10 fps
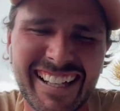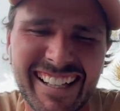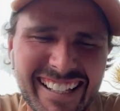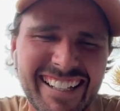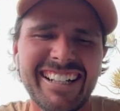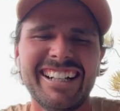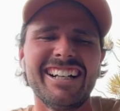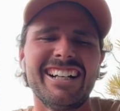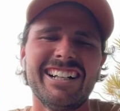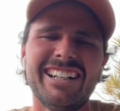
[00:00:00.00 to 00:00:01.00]
well, that's a good
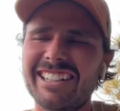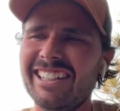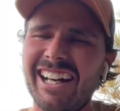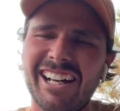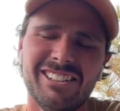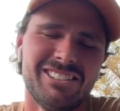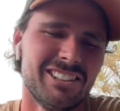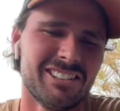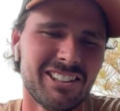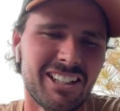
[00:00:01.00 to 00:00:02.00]
reason. No, it's
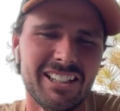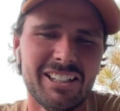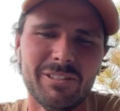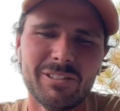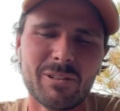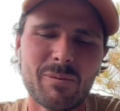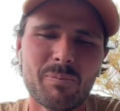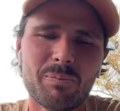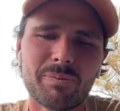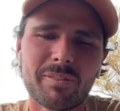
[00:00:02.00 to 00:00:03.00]
just like if
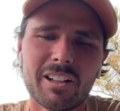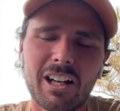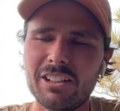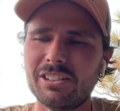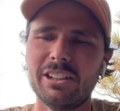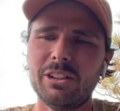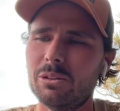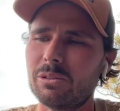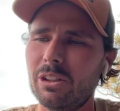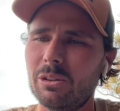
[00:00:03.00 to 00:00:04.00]
I just think it
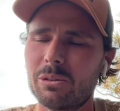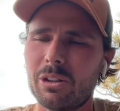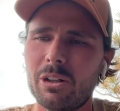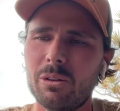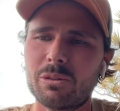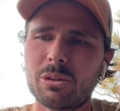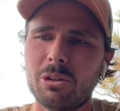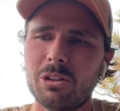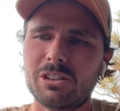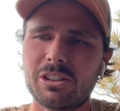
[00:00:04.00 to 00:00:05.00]
would it would go
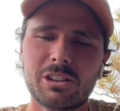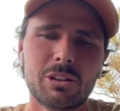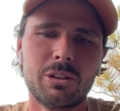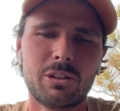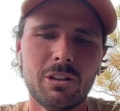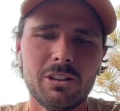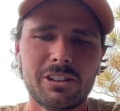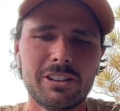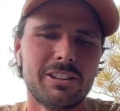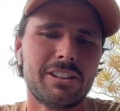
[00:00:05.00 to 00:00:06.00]
towards just a good cause
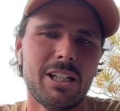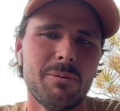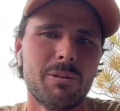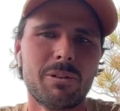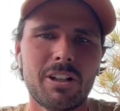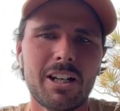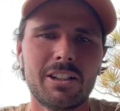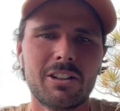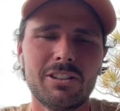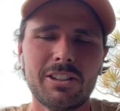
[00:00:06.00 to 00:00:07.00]
to just keep
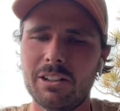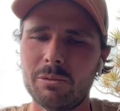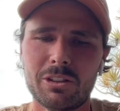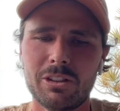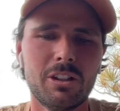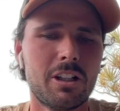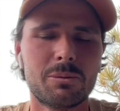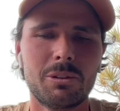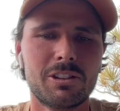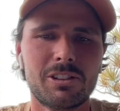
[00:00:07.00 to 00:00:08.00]
creating content which you guys
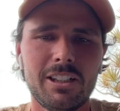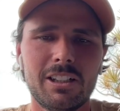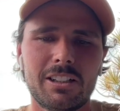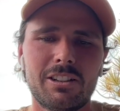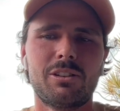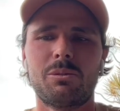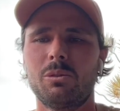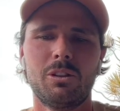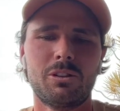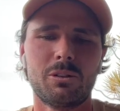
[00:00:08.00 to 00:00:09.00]
want to see. Like this is
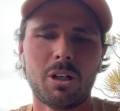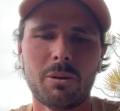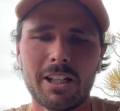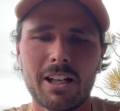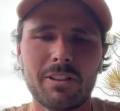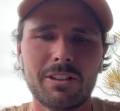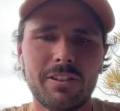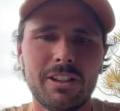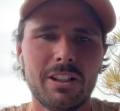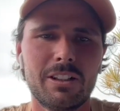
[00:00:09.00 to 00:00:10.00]
this is why we have this
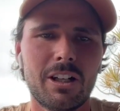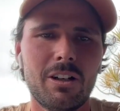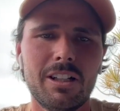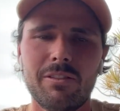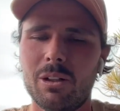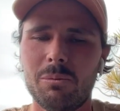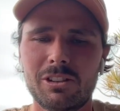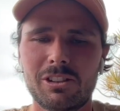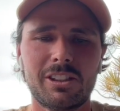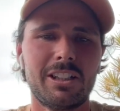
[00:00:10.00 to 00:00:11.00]
video going. Everyone
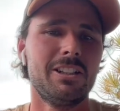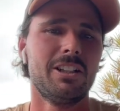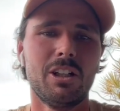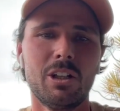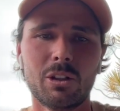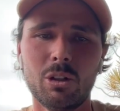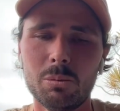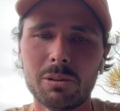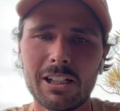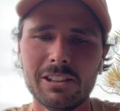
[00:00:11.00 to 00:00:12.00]
wants to see cool
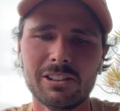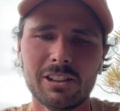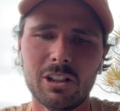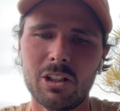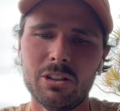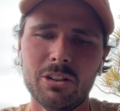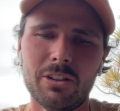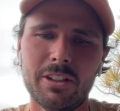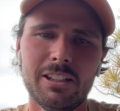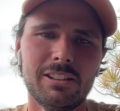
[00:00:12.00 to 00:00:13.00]
places and learn new
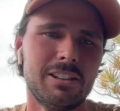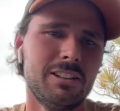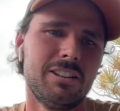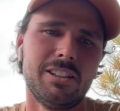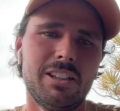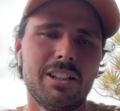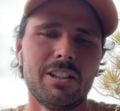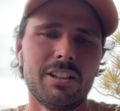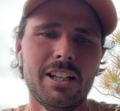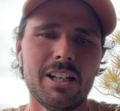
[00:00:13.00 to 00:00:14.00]
things and
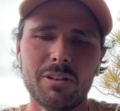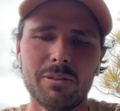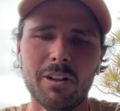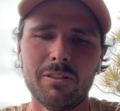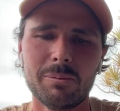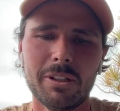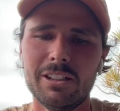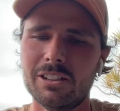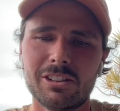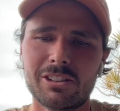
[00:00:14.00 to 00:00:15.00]
yeah, if you vote for me,
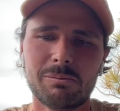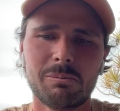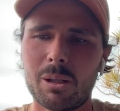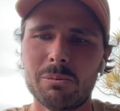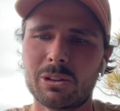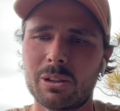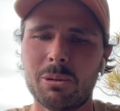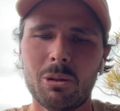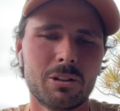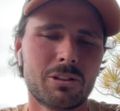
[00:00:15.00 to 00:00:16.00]
you just I'm just going to
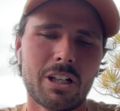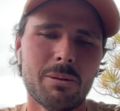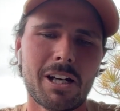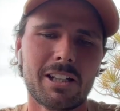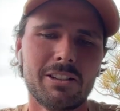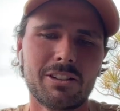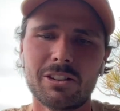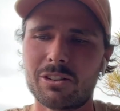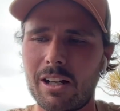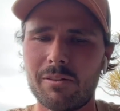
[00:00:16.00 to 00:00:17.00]
pour it straight back
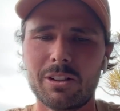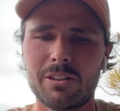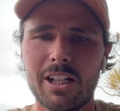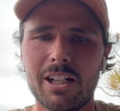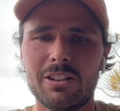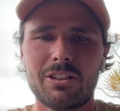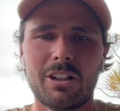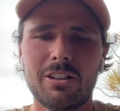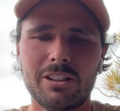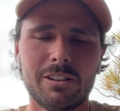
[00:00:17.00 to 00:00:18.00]
into traveling around and
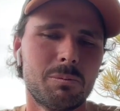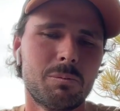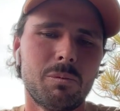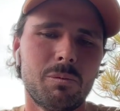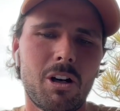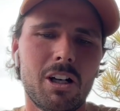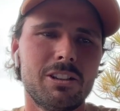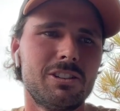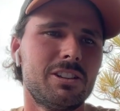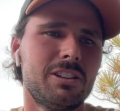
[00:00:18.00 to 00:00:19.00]
showing you
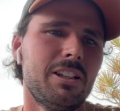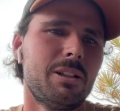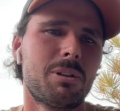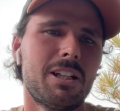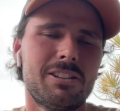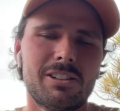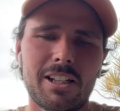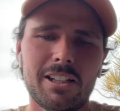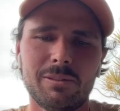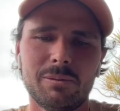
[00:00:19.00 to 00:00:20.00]
islands and, and places
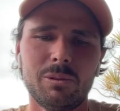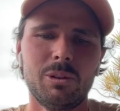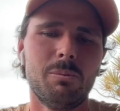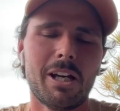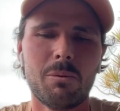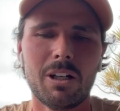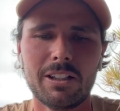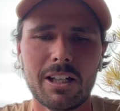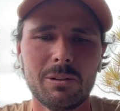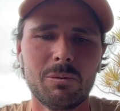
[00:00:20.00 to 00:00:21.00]
that you may one
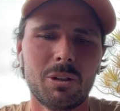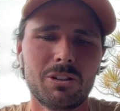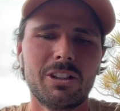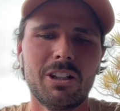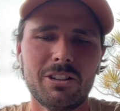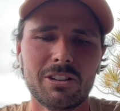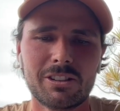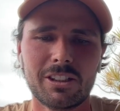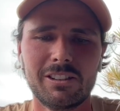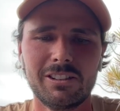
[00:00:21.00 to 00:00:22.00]
day want to go to.
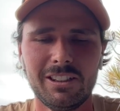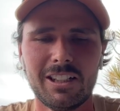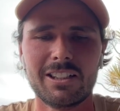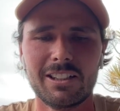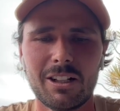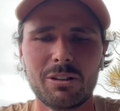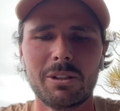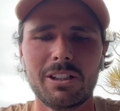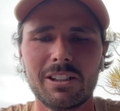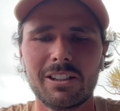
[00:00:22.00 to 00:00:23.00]
So yeah, yeah that would
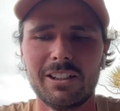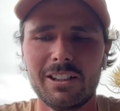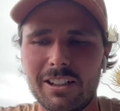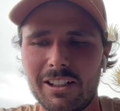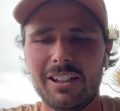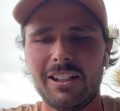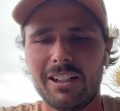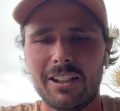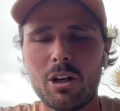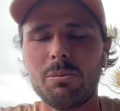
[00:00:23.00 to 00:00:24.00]
be the
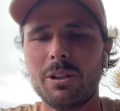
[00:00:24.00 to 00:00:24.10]
that would